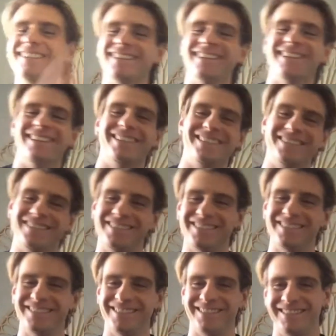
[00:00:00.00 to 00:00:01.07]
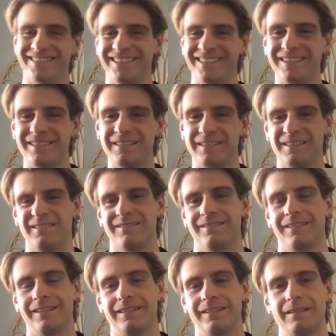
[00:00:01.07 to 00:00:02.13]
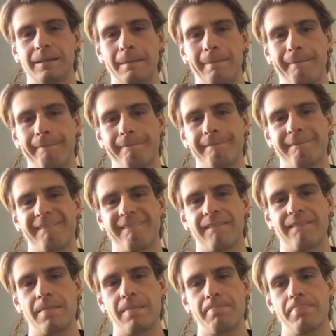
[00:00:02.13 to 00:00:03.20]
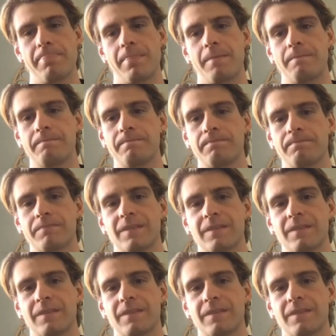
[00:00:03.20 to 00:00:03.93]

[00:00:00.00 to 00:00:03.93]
But the stadium were made with artificial grass.